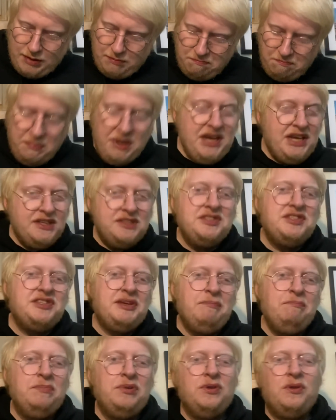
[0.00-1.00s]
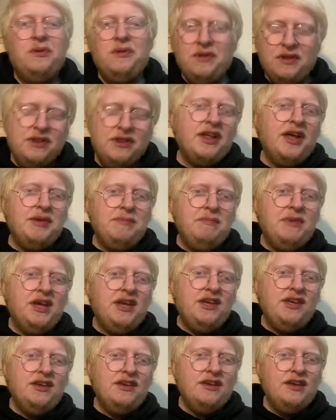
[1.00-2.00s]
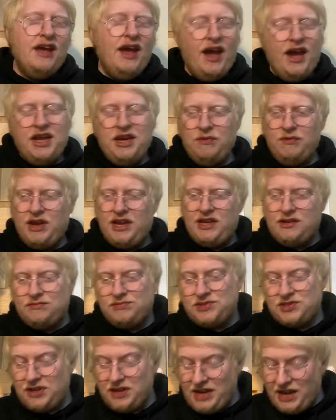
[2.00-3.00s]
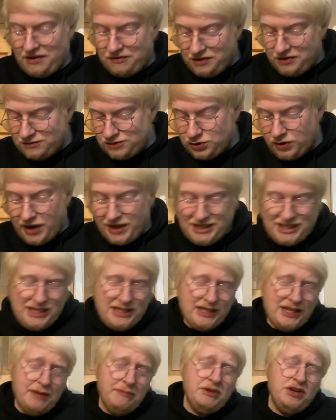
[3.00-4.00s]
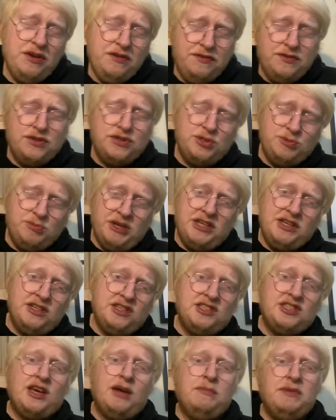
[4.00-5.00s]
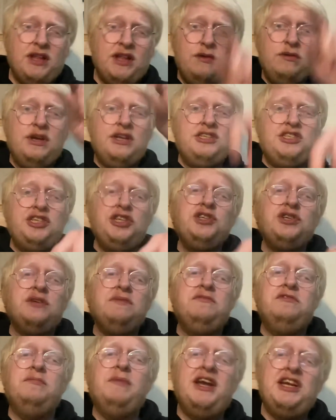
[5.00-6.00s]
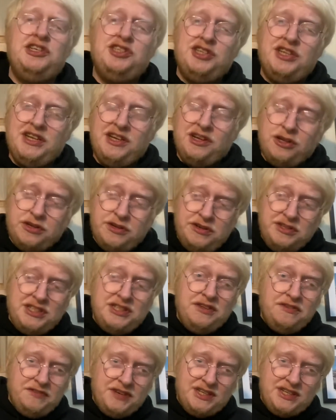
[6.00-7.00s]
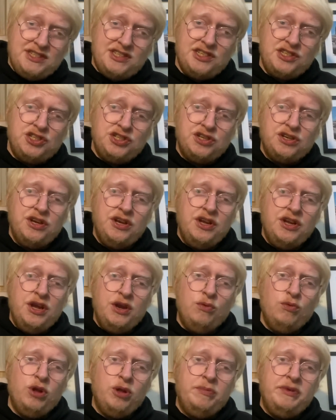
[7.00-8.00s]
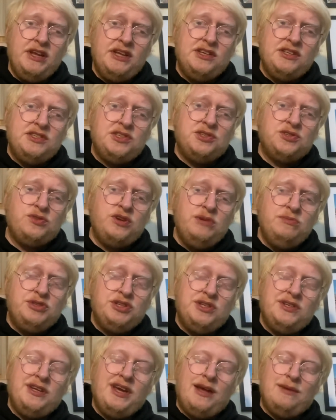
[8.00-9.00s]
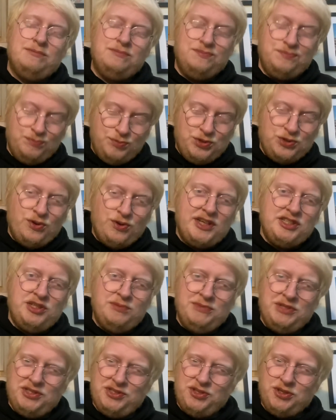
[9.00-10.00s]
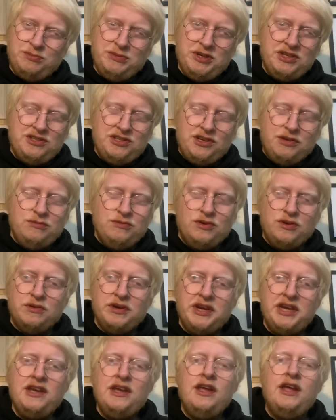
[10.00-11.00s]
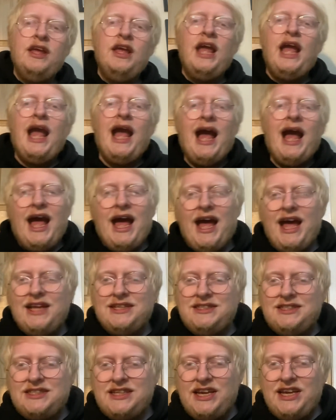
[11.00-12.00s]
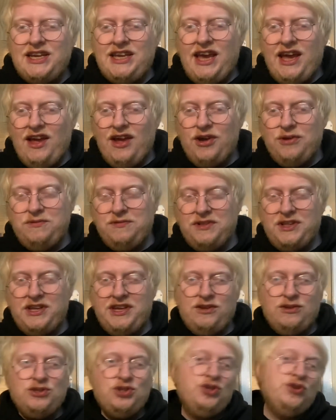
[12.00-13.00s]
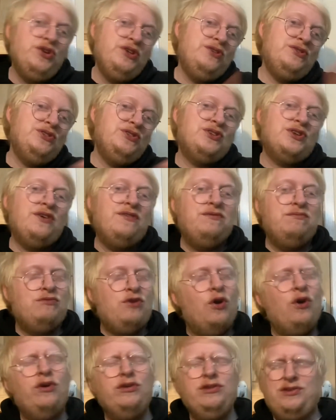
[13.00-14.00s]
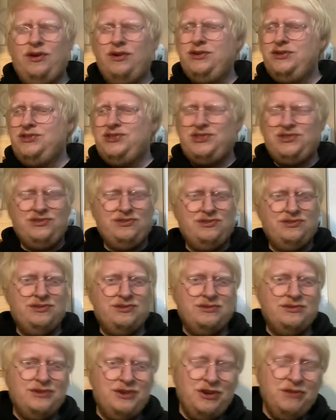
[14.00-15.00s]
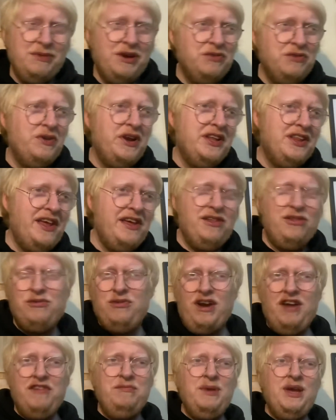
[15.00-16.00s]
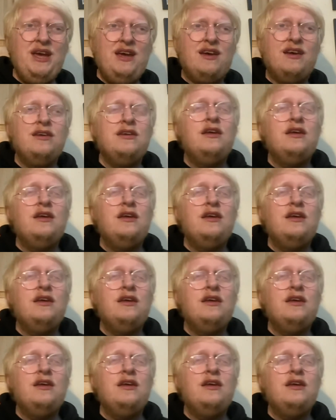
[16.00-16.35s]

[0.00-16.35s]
Big and simple, like me. Anyway, so yeah, if you've tried it, let me thoughts, opinions down below. Additional information, including the vintage, will be in the description. I'm scratching my stomach, don't worry. And yeah, hopefully you'll join us, or us, in my real ale craft beer.